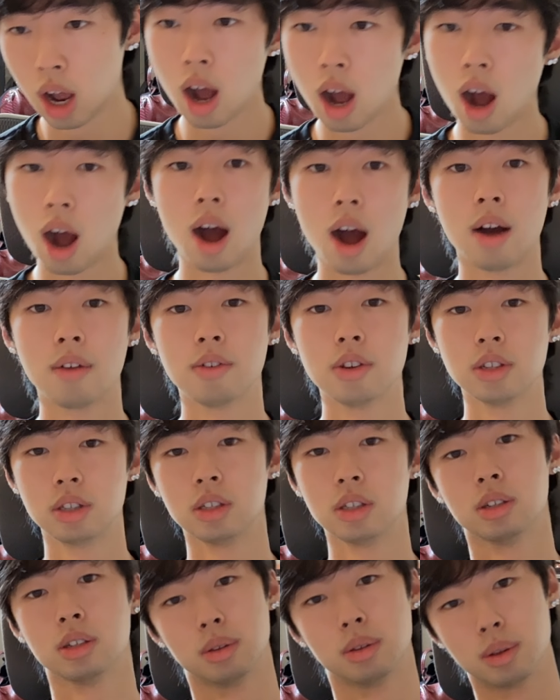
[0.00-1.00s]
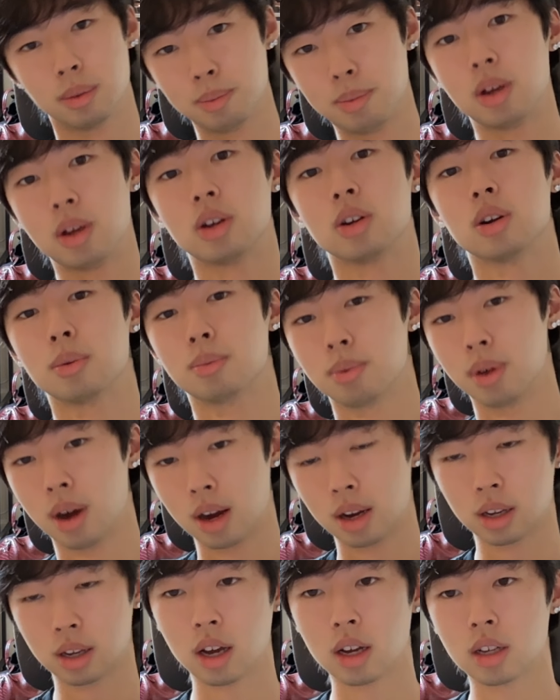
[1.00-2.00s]
Obviously, the bigger your
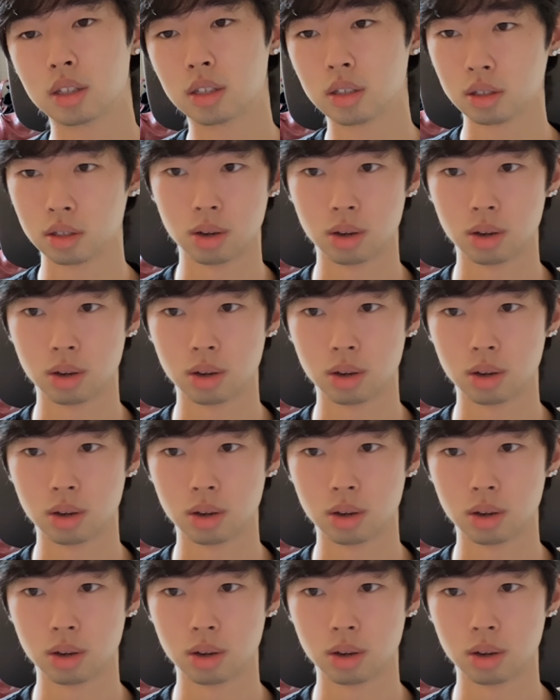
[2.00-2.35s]
brand gets.